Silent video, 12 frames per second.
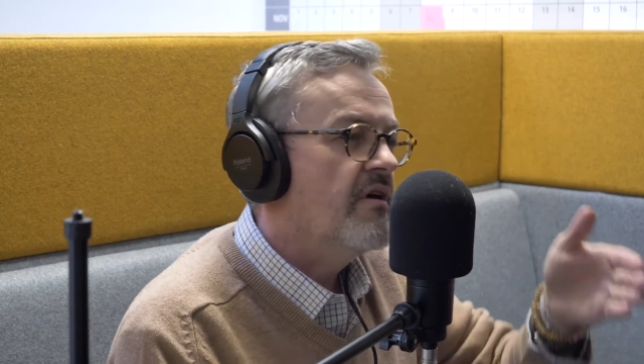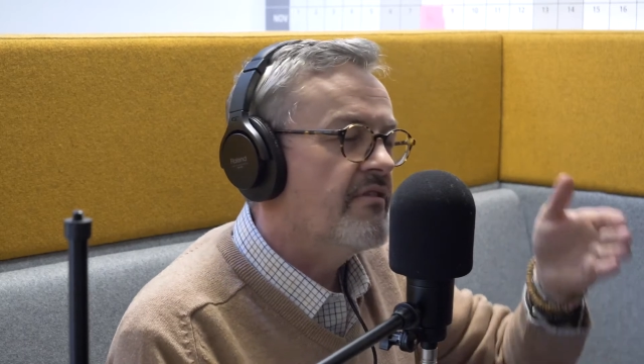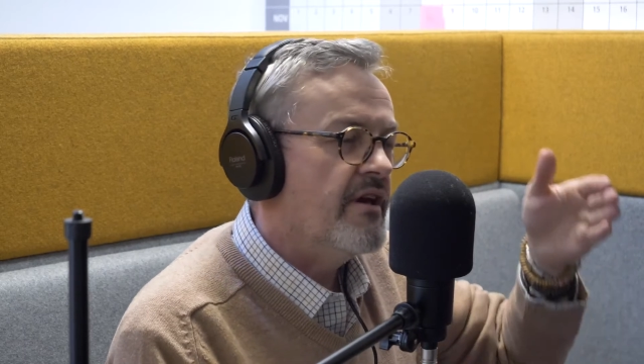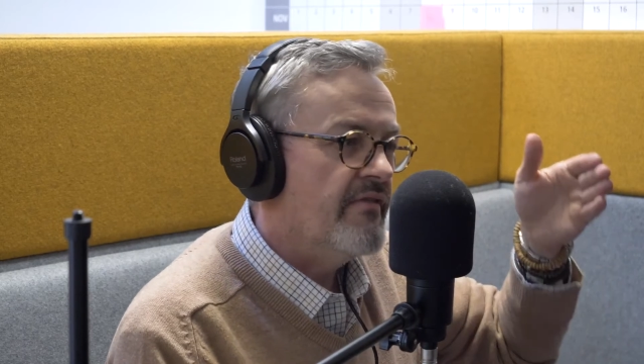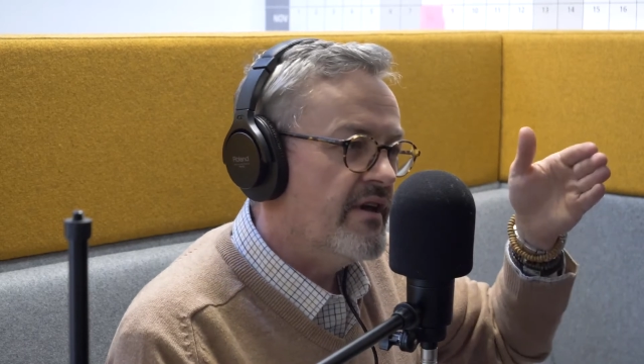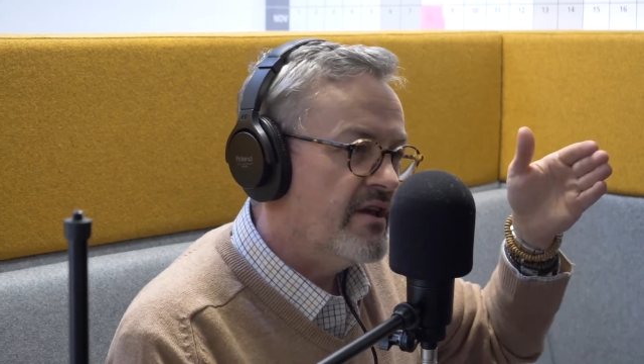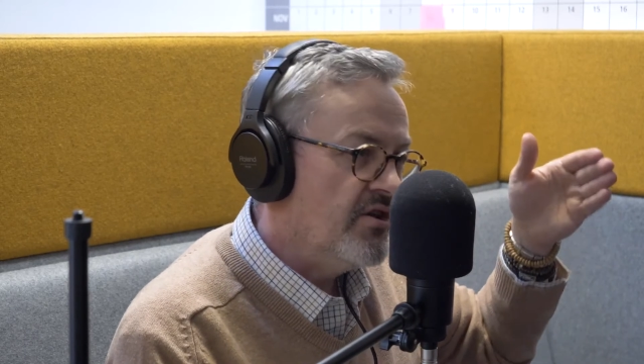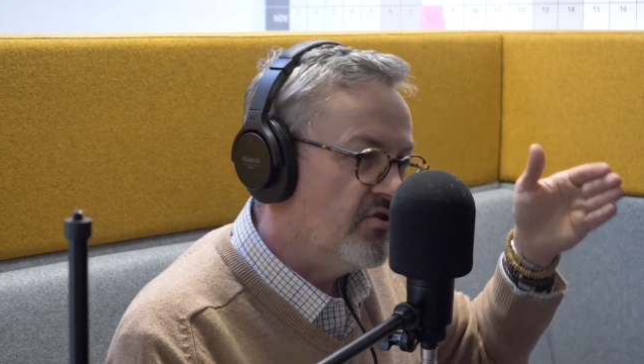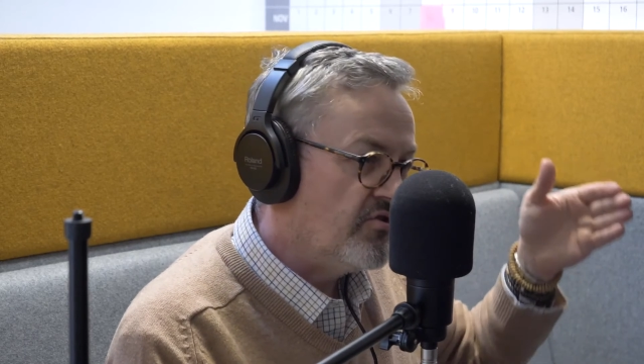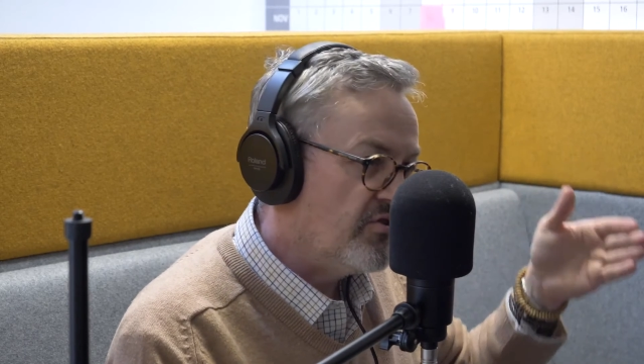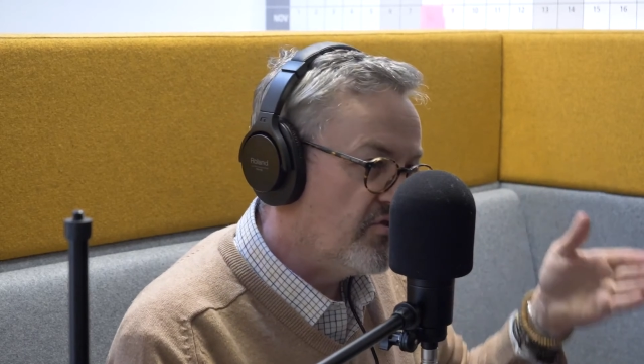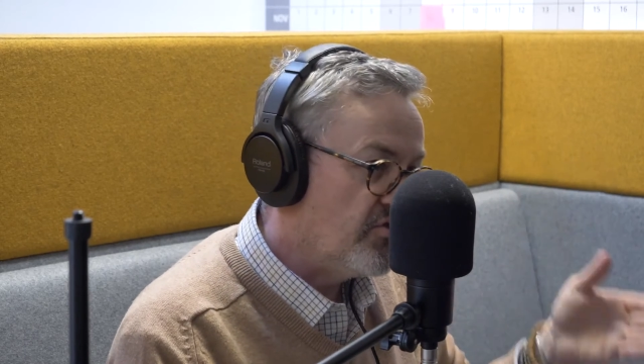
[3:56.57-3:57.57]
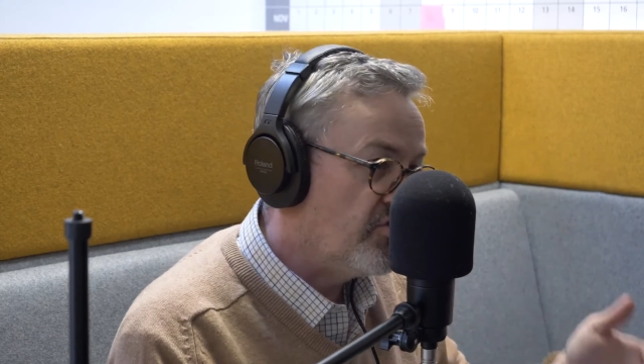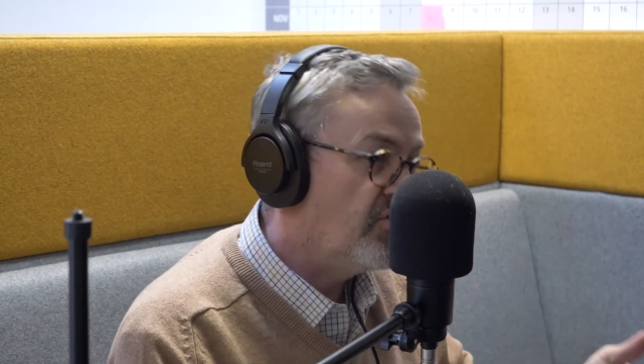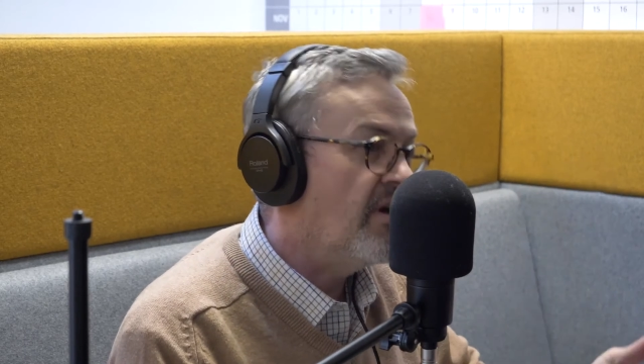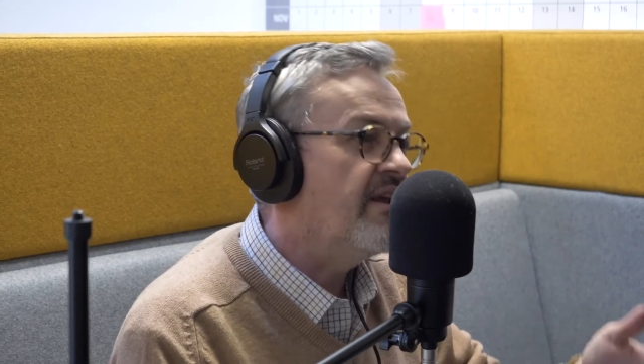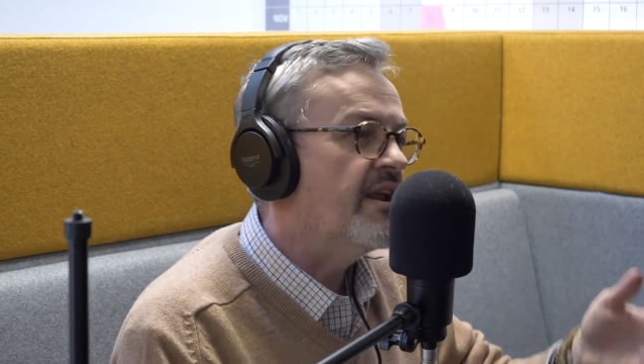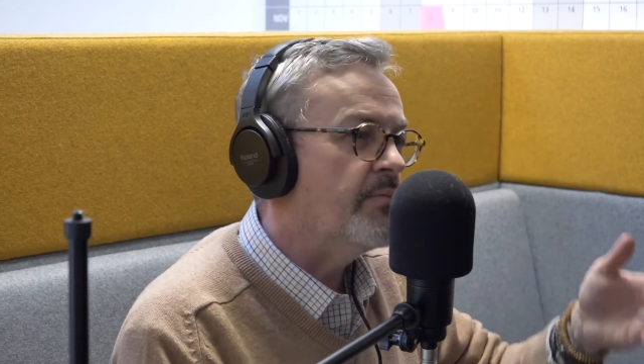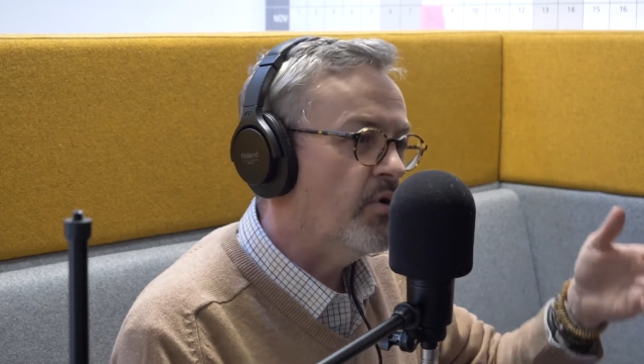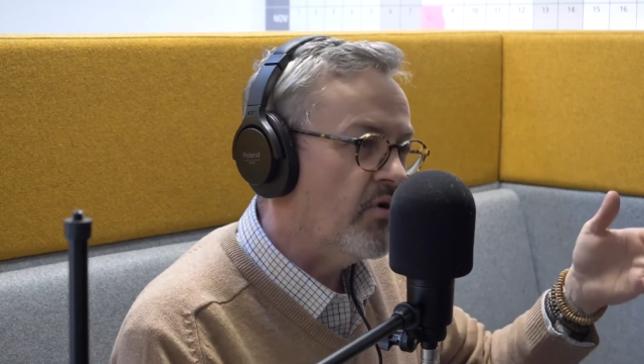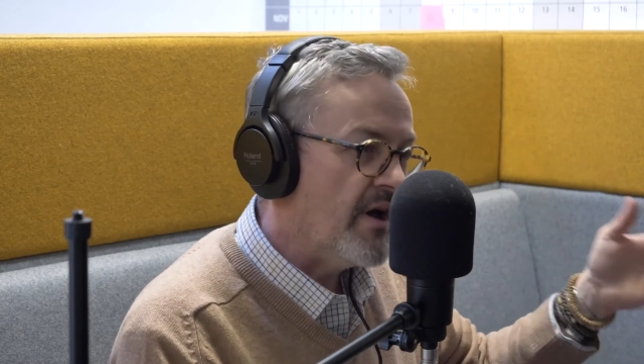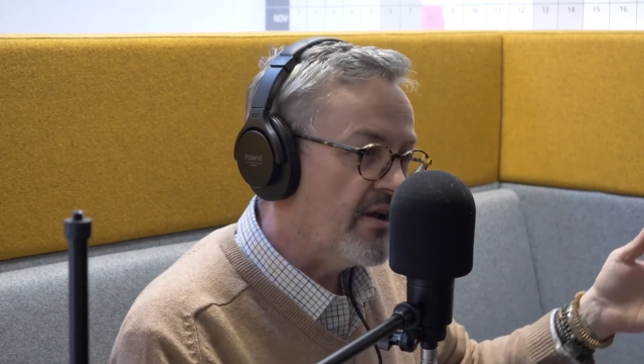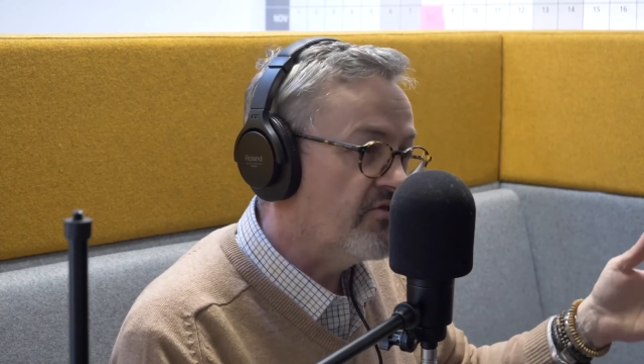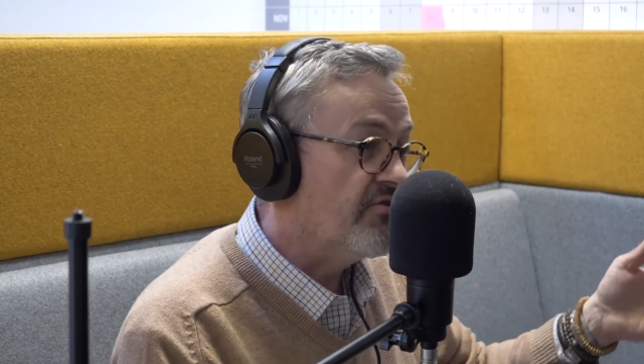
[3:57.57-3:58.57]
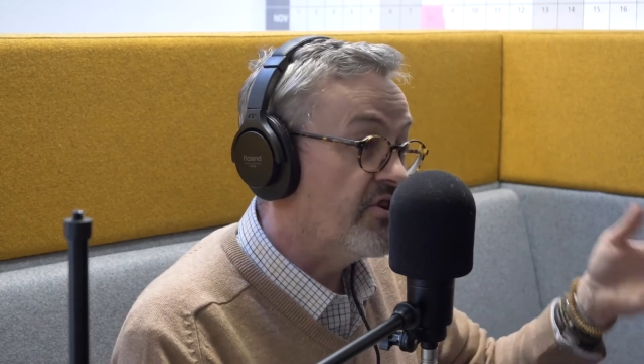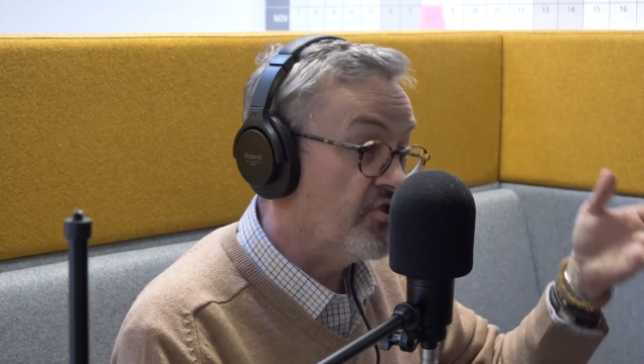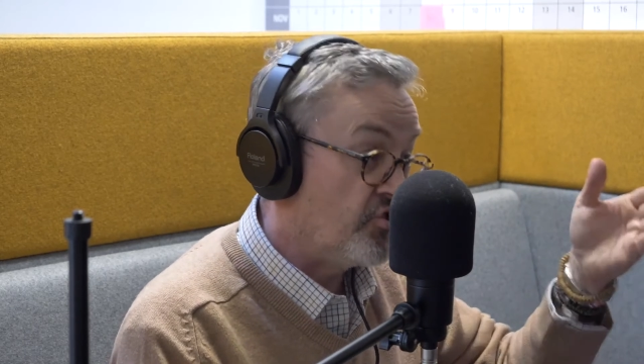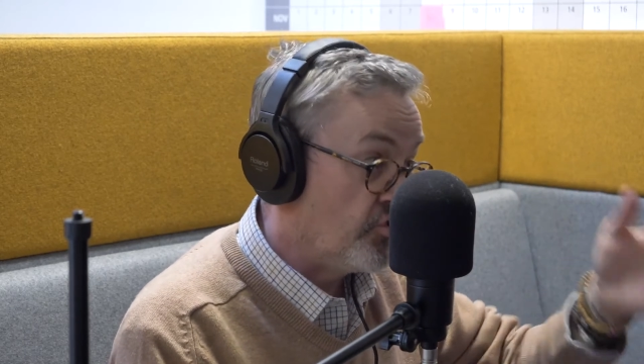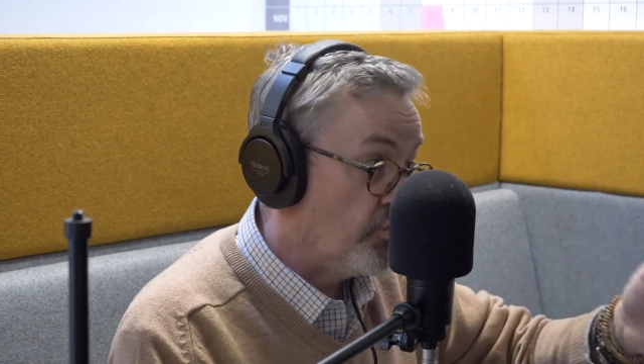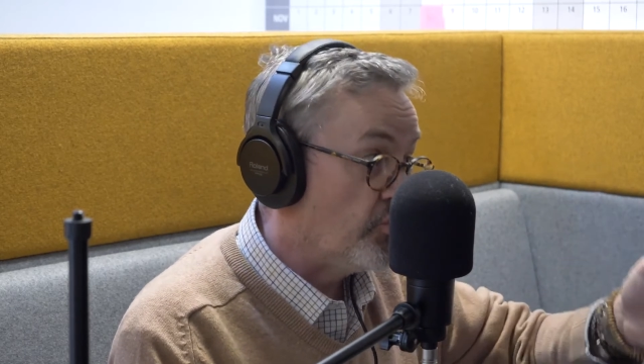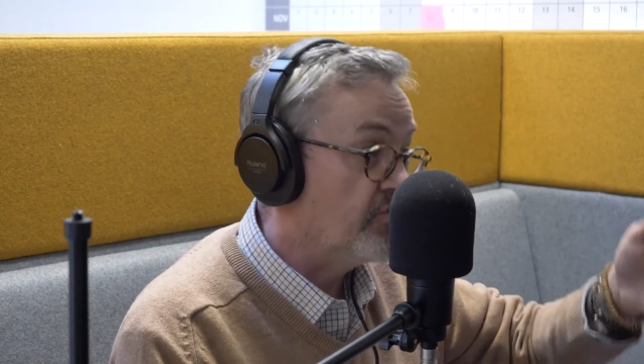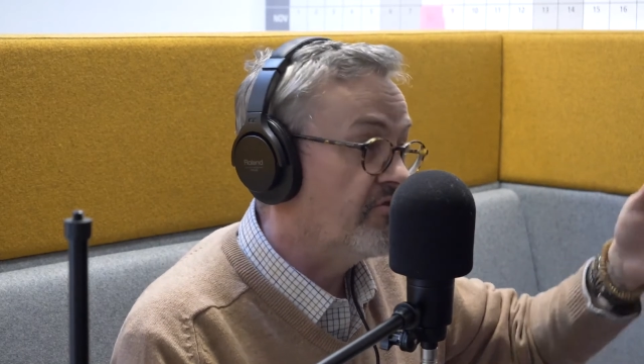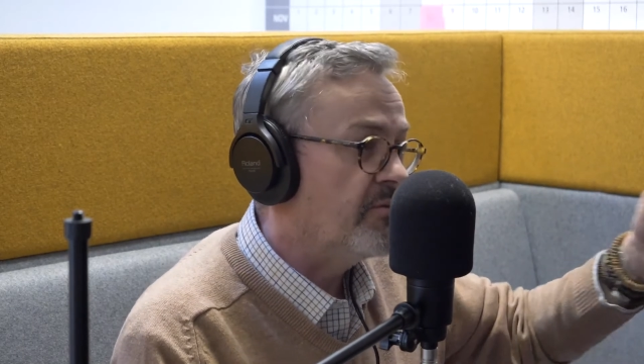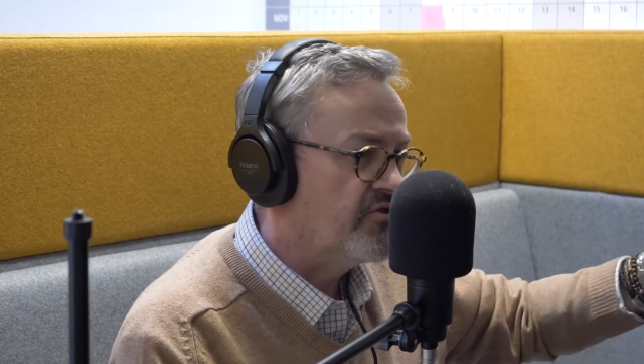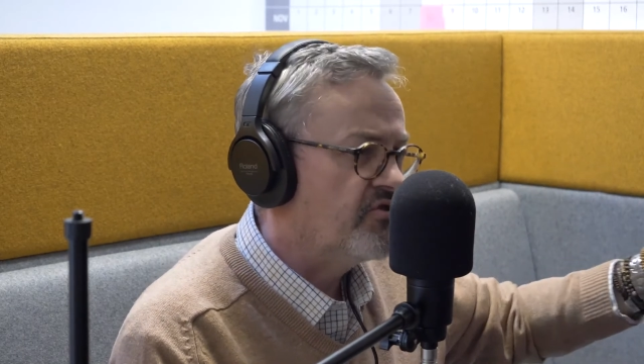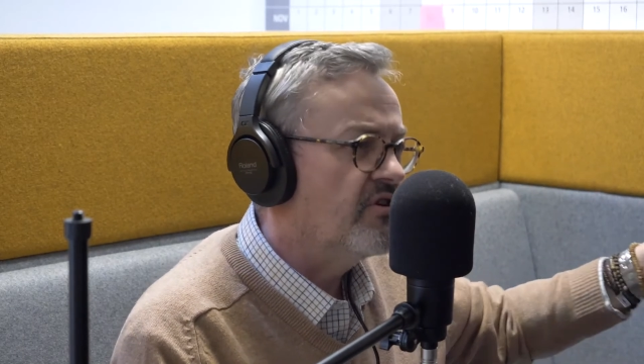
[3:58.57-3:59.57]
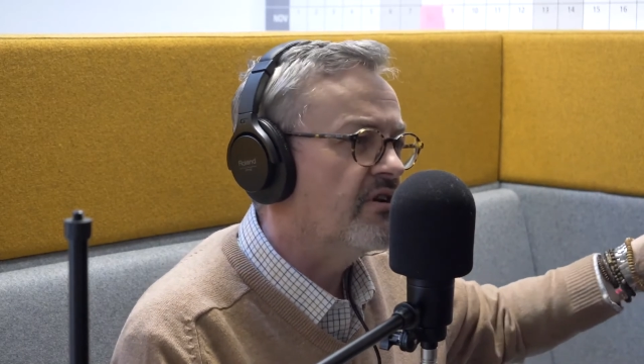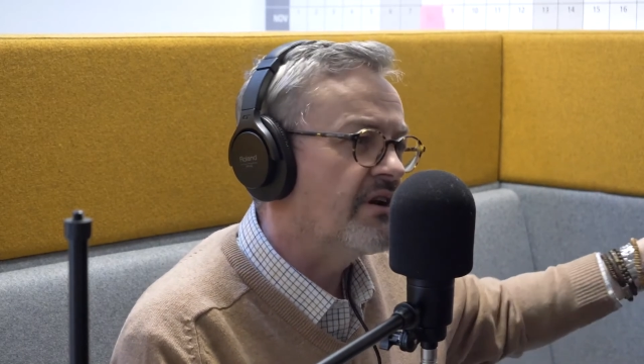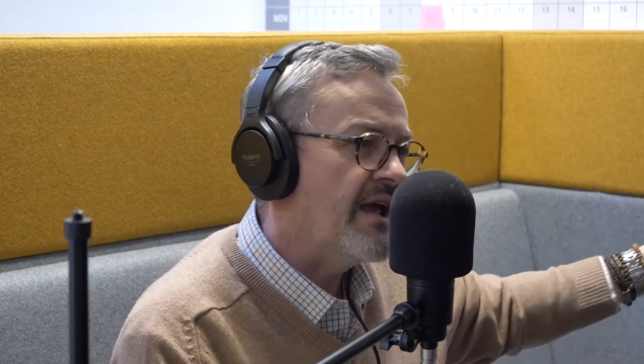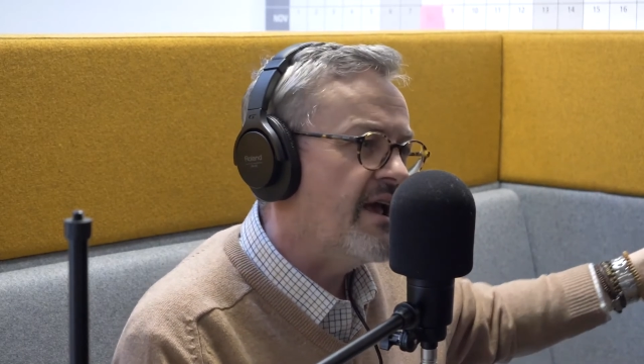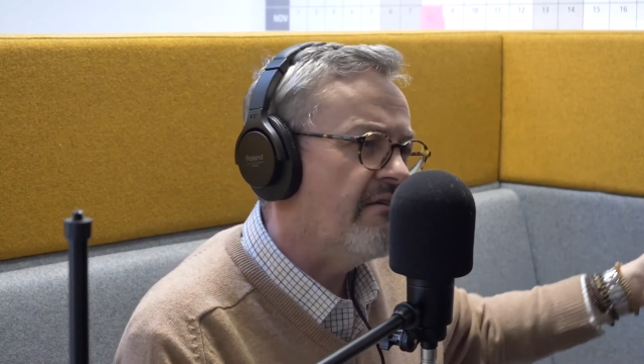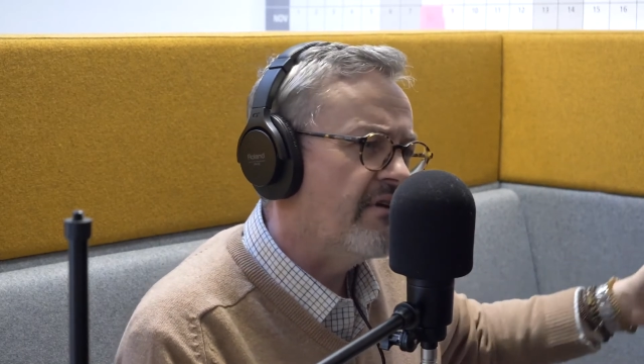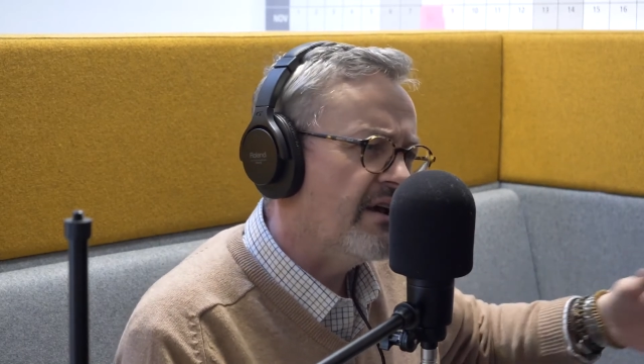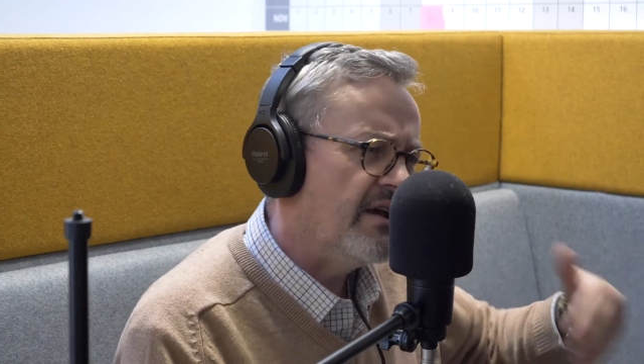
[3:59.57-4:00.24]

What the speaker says: then they're using sustainable inks that are sourced from a certain area.